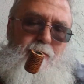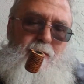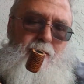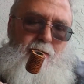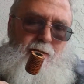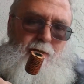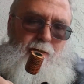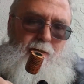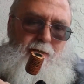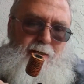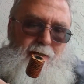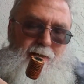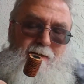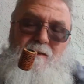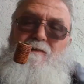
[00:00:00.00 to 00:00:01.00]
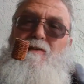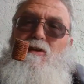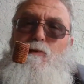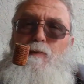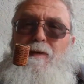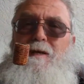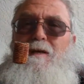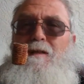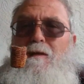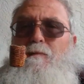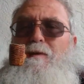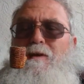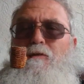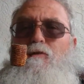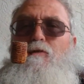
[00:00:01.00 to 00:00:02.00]
is going to be a little bit
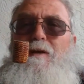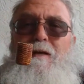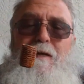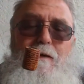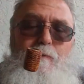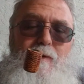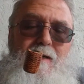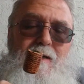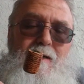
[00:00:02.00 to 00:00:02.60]
tricky because